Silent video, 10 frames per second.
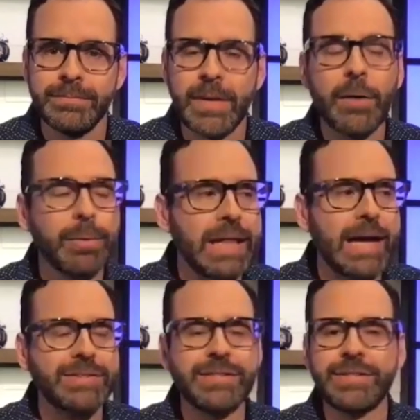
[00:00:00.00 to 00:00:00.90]
A
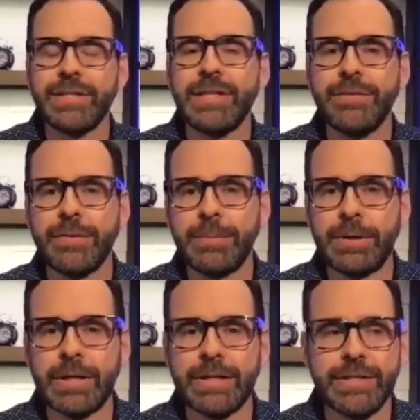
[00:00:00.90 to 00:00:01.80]
relaxing Sunday for
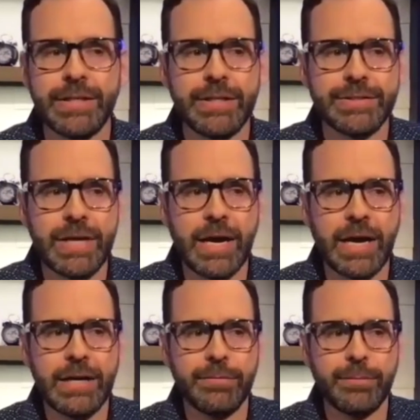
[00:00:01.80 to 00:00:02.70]
Burlington is
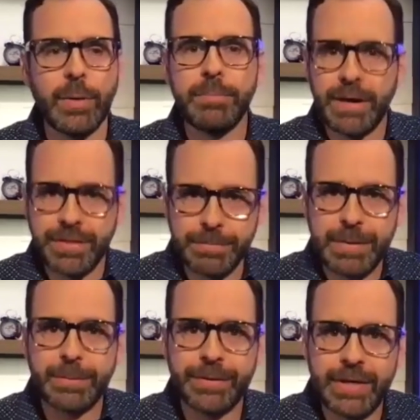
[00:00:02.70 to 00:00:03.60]
kind of what I think
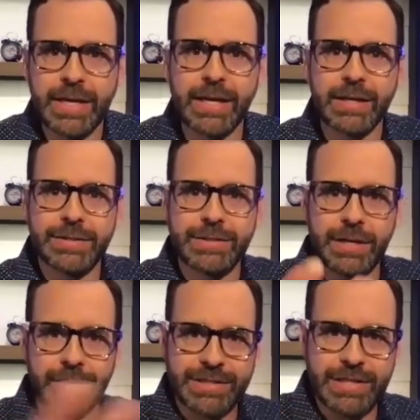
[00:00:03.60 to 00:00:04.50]
people need
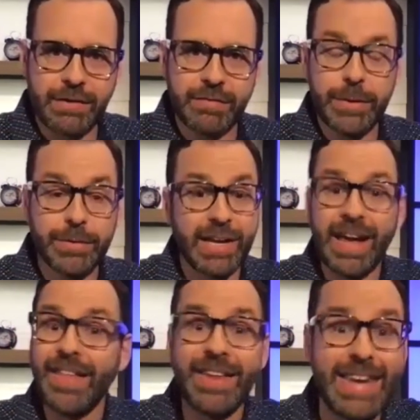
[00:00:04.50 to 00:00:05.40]
considering Sound of Music.
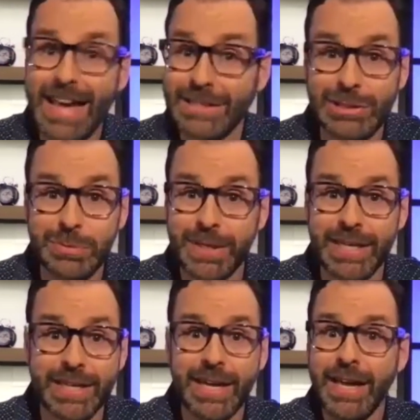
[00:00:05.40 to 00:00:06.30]
And the next
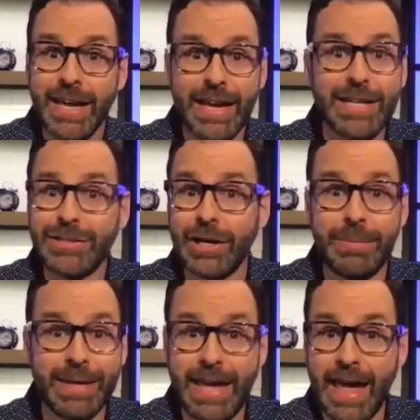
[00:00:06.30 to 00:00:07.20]
week is going to
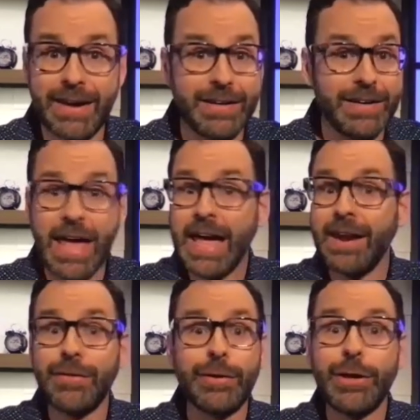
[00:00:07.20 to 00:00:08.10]
be Canada Day,
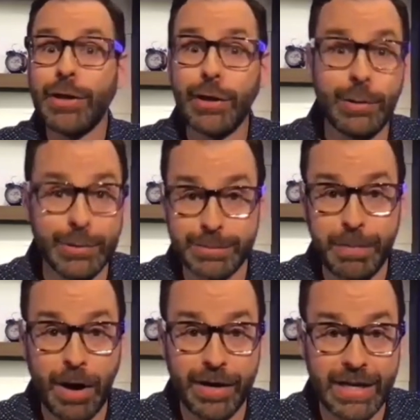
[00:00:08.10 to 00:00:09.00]
another huge
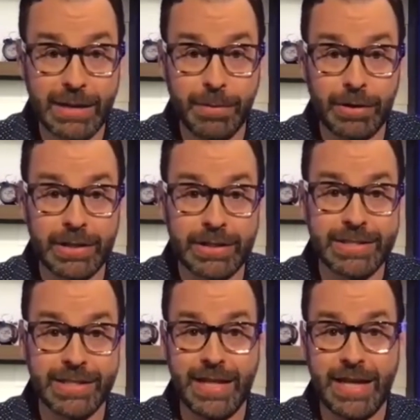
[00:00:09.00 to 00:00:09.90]
party in
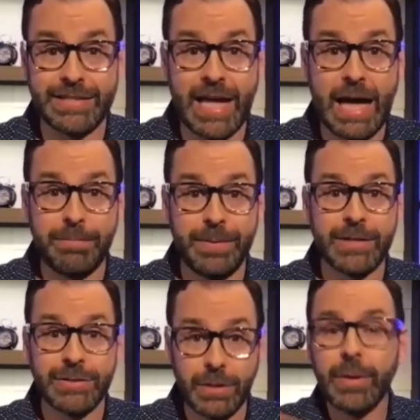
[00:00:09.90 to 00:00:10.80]
Burlington that is happening.
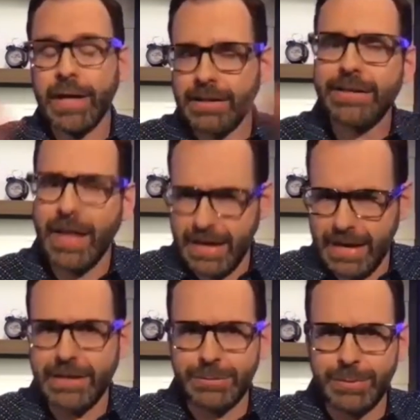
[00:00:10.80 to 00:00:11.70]
So we'll get to that
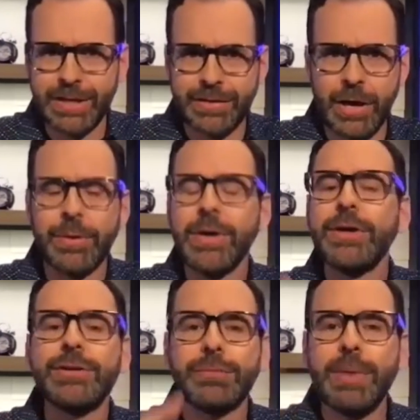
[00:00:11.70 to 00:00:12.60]
next week, though.
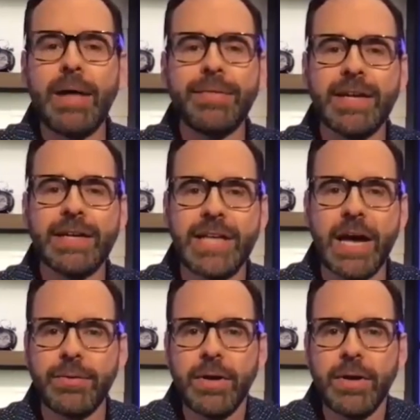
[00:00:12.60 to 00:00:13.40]
To round things out,